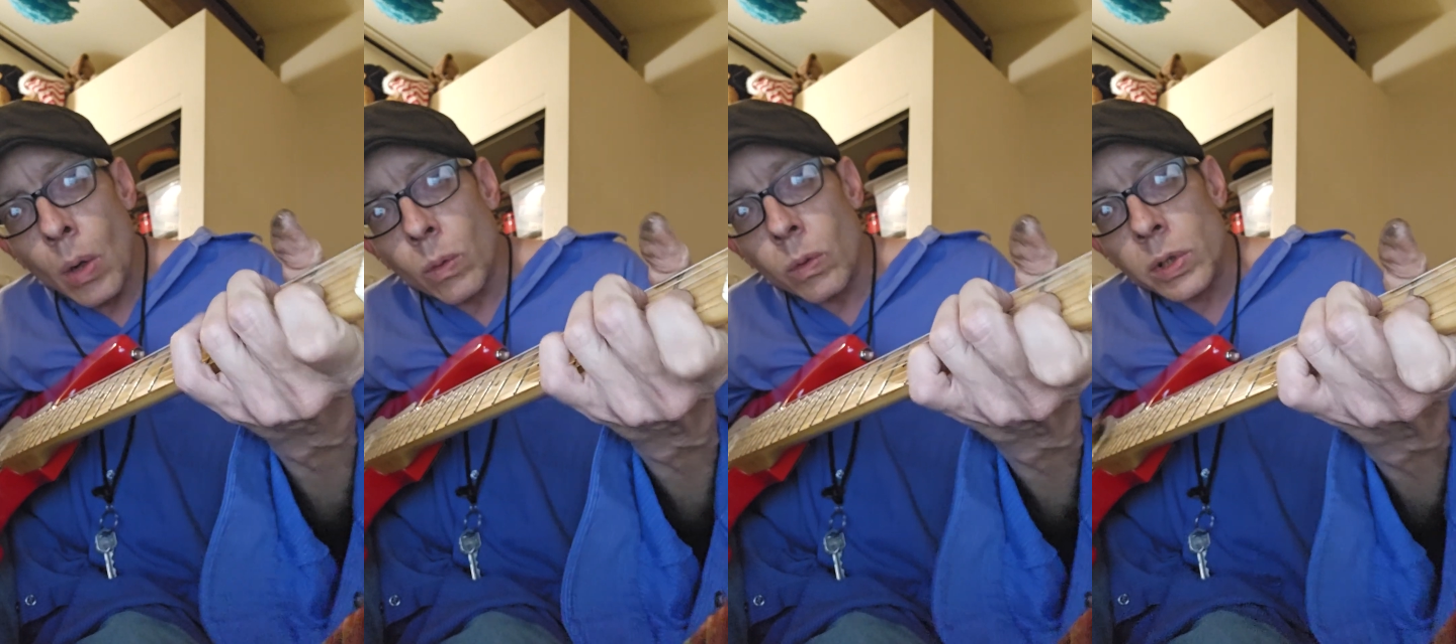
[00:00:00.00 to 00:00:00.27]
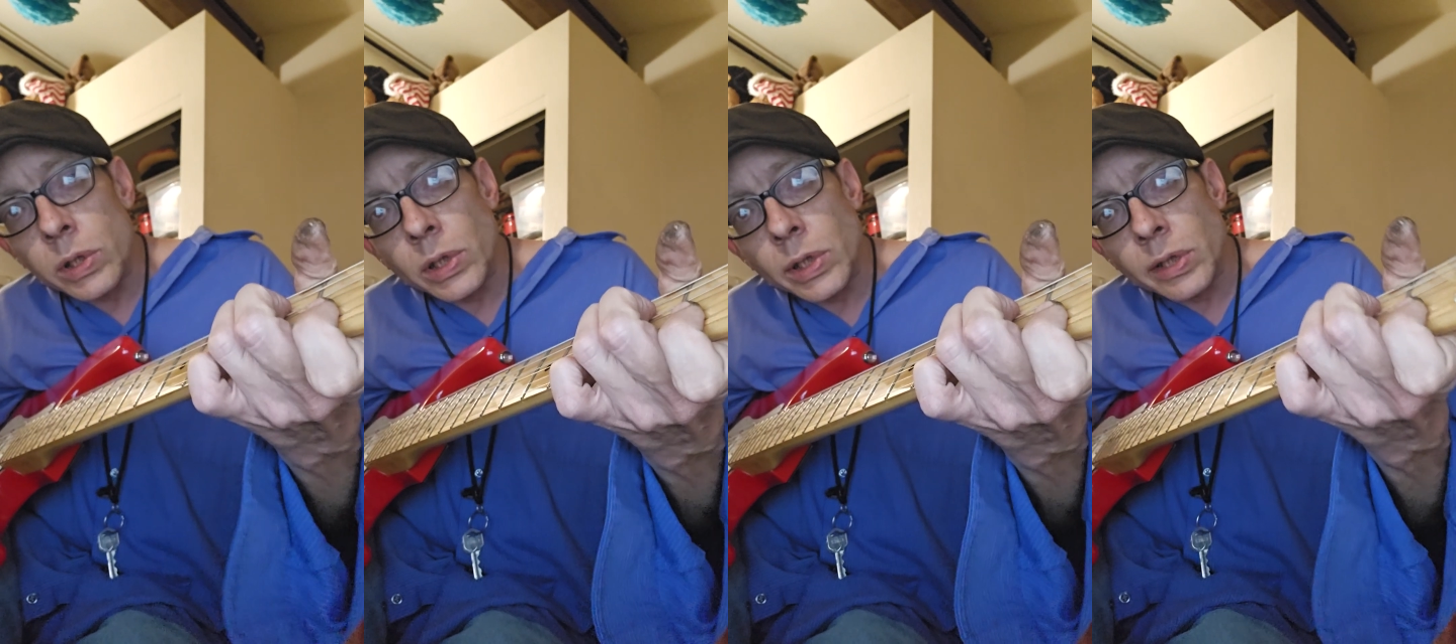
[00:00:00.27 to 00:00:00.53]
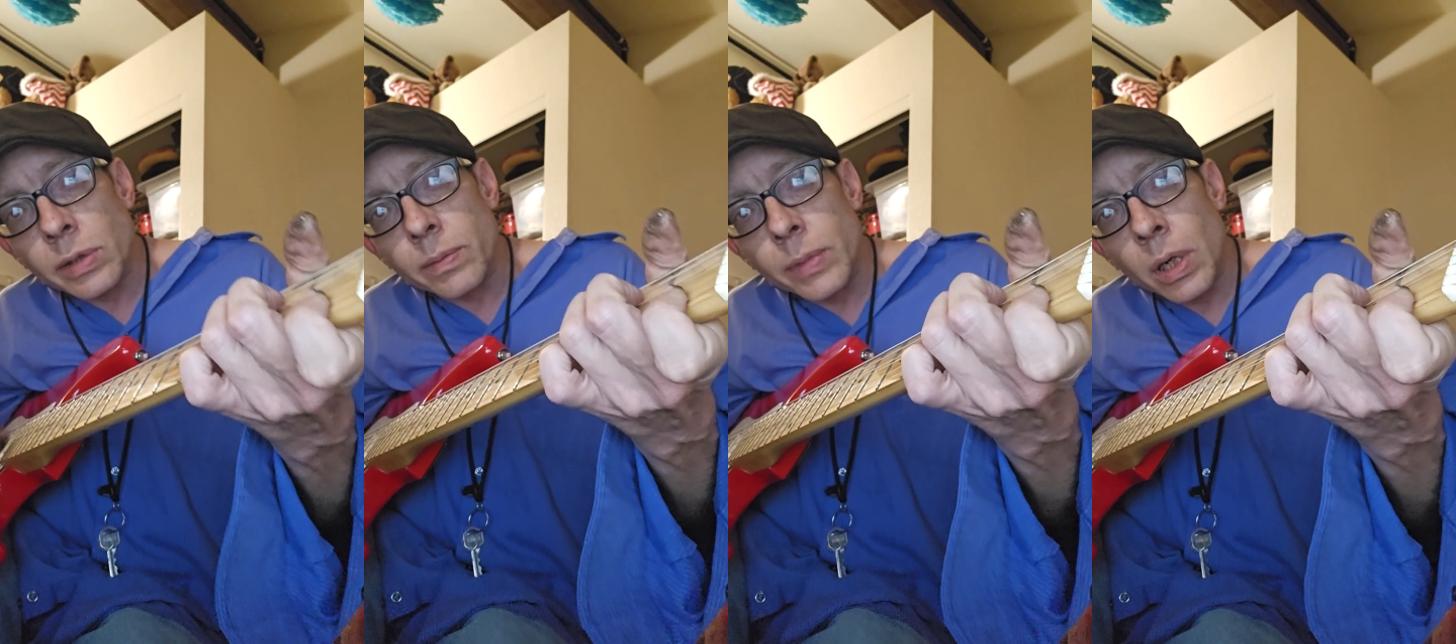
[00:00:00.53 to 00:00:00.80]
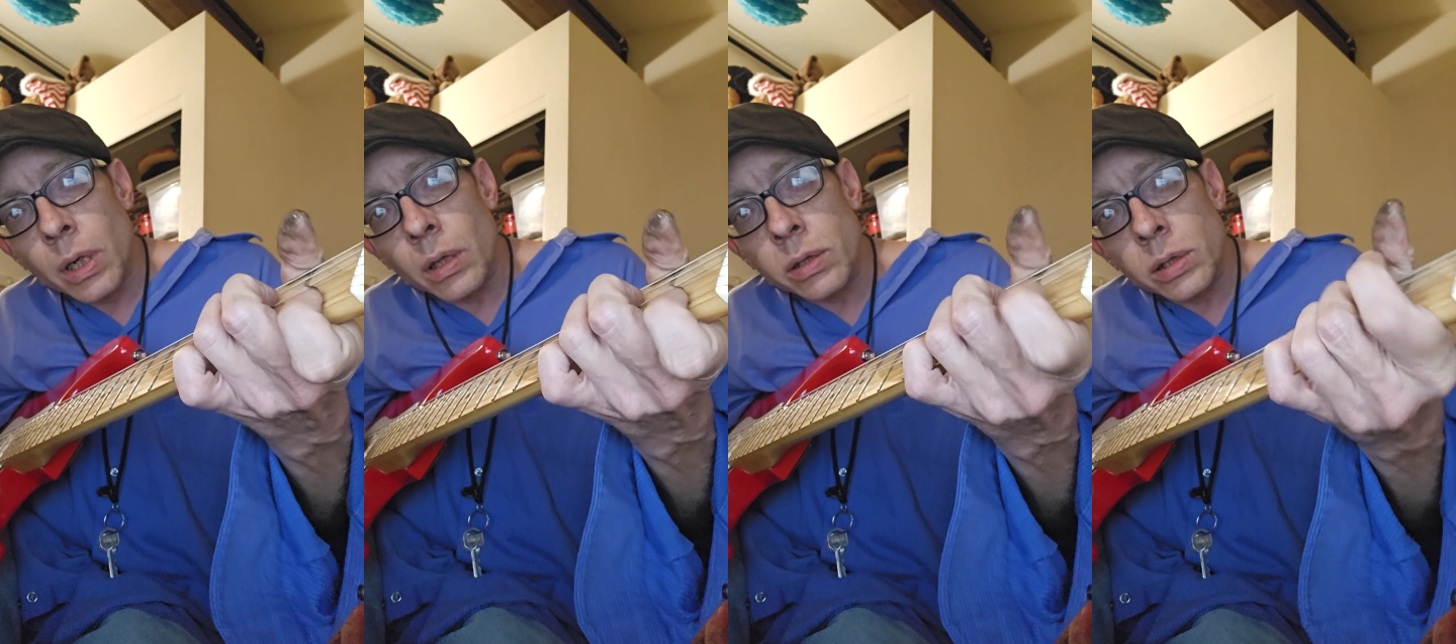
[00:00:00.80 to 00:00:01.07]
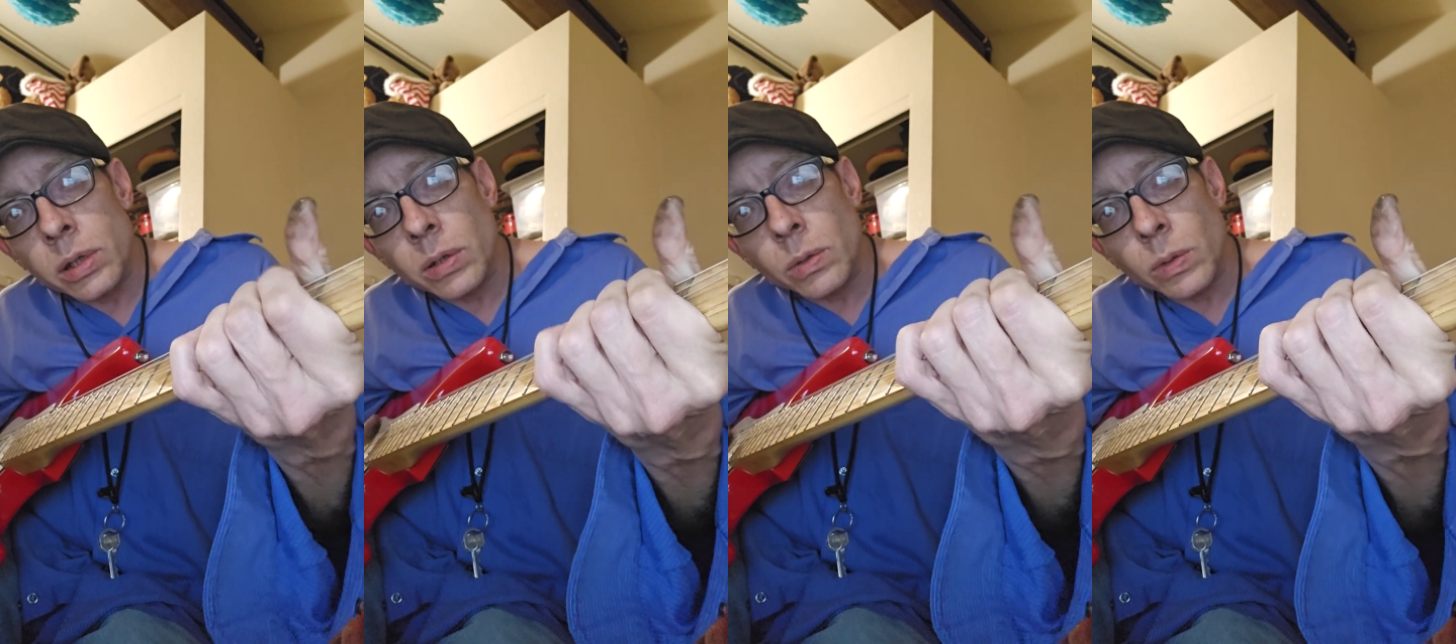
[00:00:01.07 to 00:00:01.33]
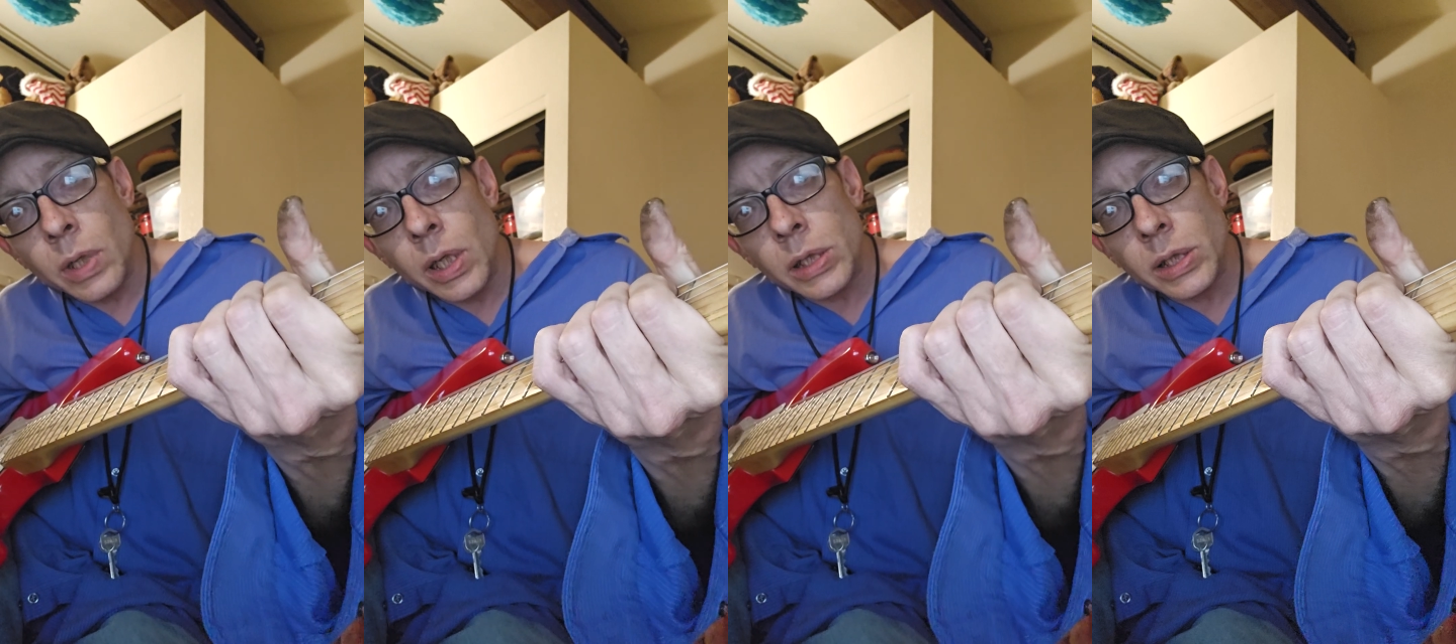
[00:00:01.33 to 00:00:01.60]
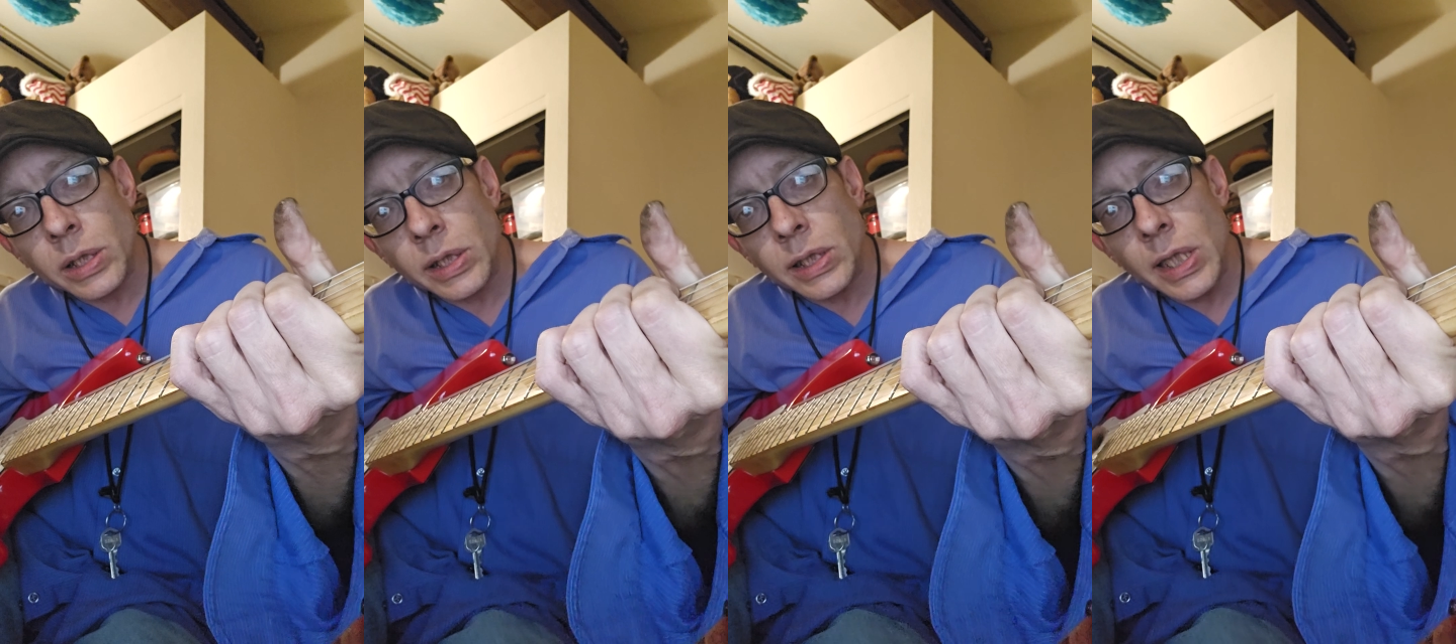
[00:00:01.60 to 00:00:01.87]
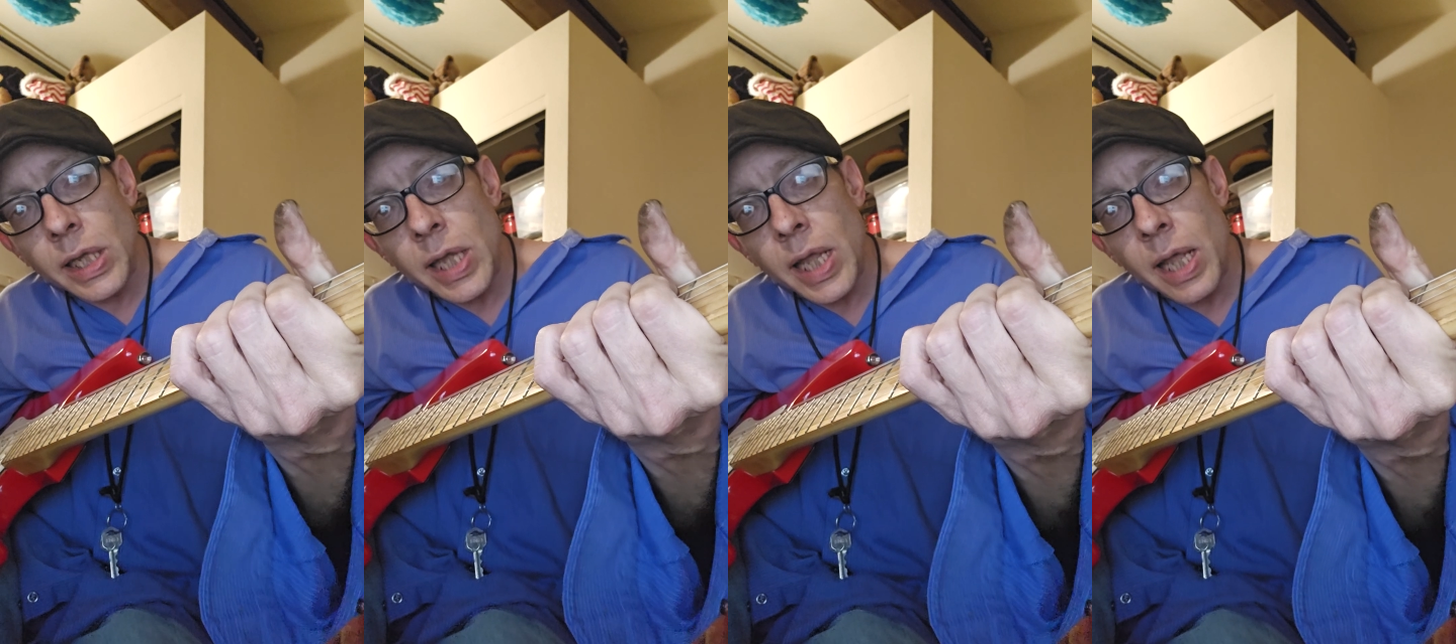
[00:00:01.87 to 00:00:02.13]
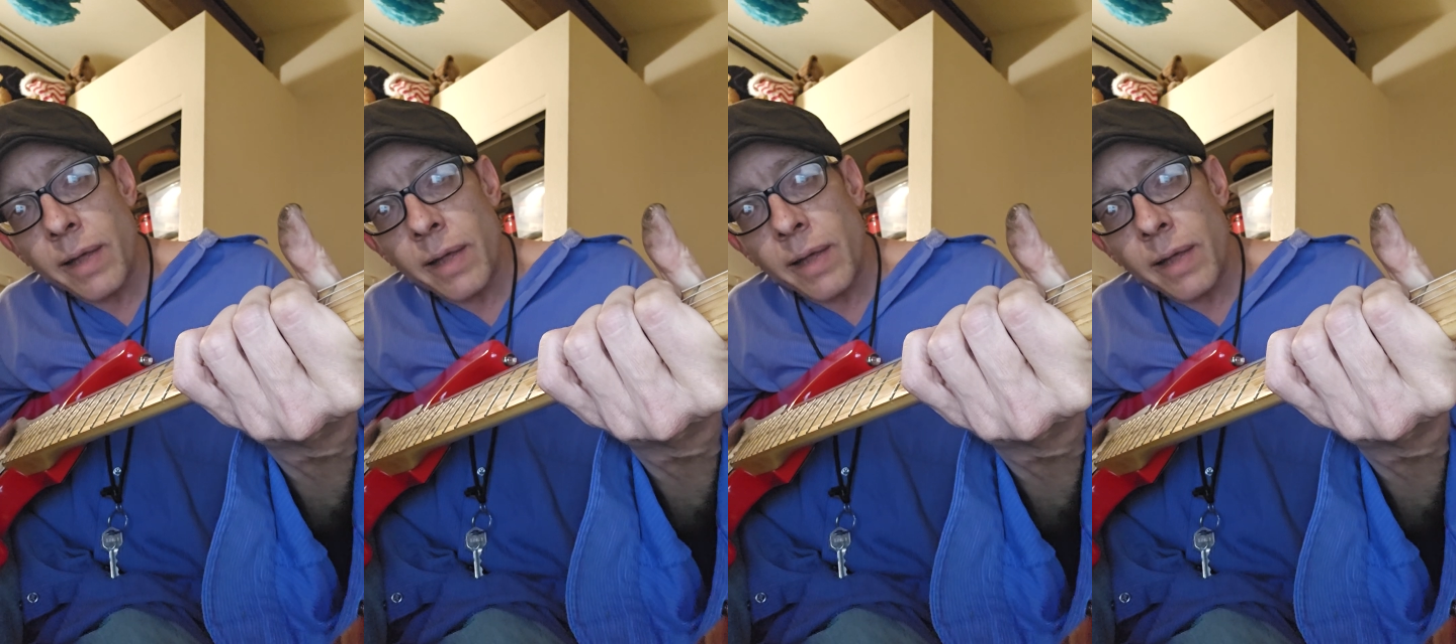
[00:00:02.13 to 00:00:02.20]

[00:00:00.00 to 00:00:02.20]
Once tomorrow was the